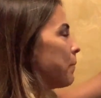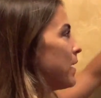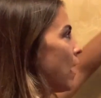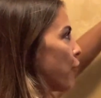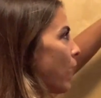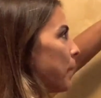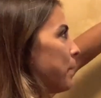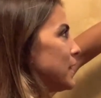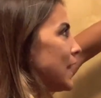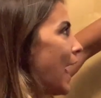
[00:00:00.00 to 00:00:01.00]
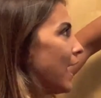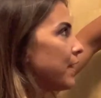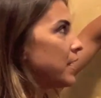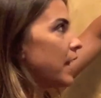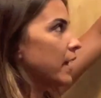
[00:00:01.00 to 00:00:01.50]
but now if I apply
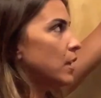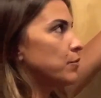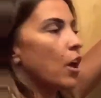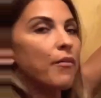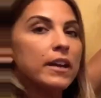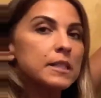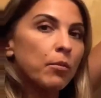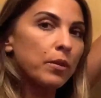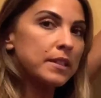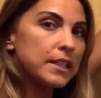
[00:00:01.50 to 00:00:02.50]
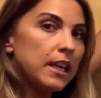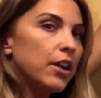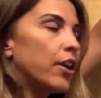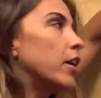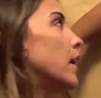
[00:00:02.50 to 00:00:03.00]
the negative law of exponents
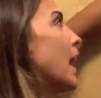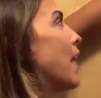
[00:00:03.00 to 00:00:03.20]
here,